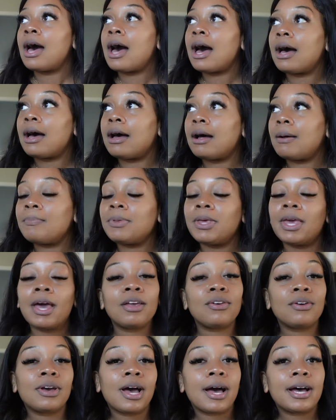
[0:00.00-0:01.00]
Yeah,
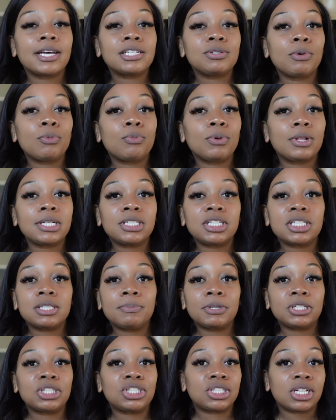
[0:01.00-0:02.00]
you guys, we've really just
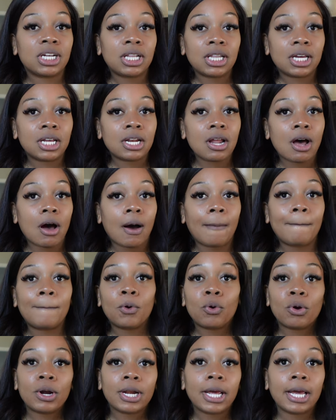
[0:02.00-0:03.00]
been chilling all
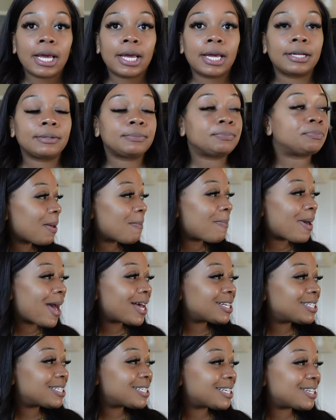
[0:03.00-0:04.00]
morning.
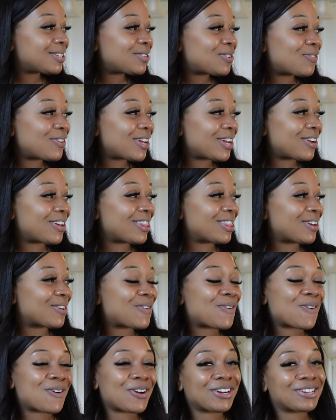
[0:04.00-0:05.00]
Bash is sitting over here in the
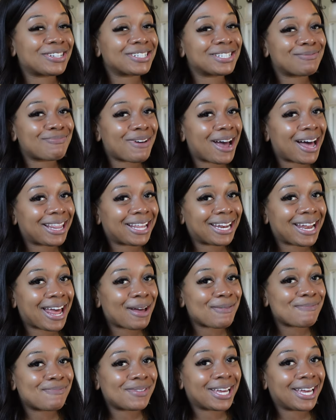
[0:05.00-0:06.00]
corner smiling
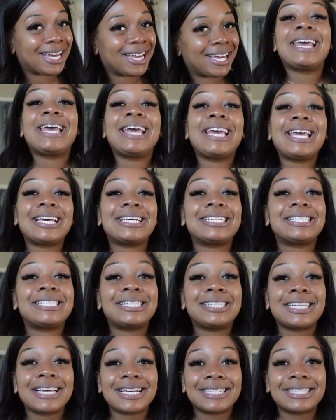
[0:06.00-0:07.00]
at me. He is
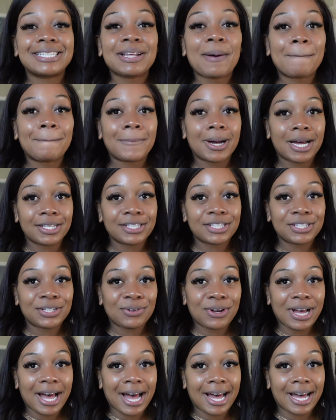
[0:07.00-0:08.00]
6 months,
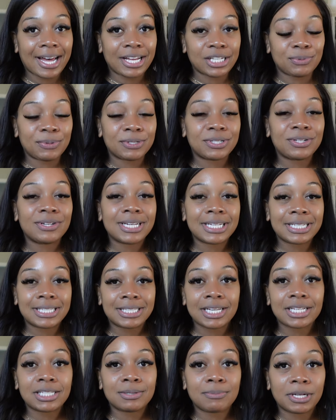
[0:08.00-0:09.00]
you guys. We took his
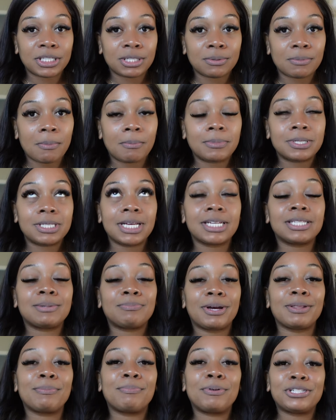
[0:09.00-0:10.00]
six month
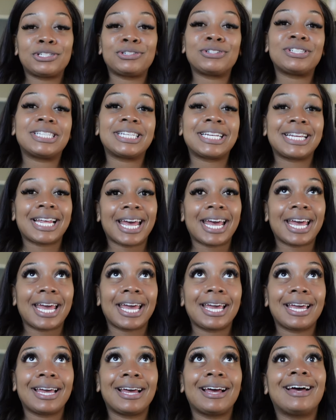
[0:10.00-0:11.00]
pictures
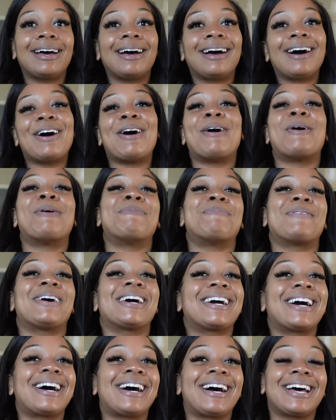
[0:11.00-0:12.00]
today. Oh my
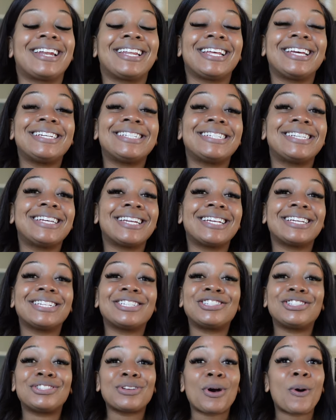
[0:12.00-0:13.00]
God, he's getting
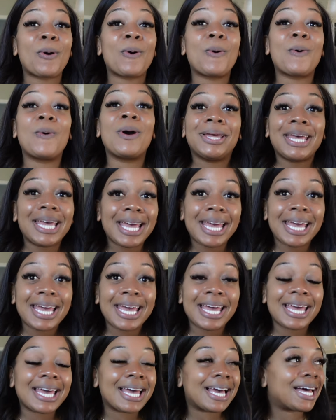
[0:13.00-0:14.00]
so
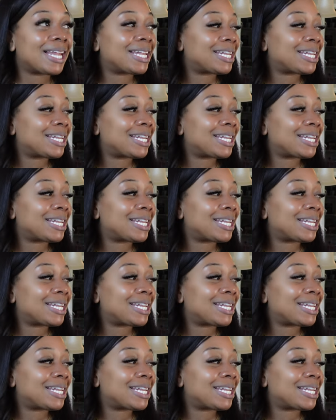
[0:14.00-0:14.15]
big.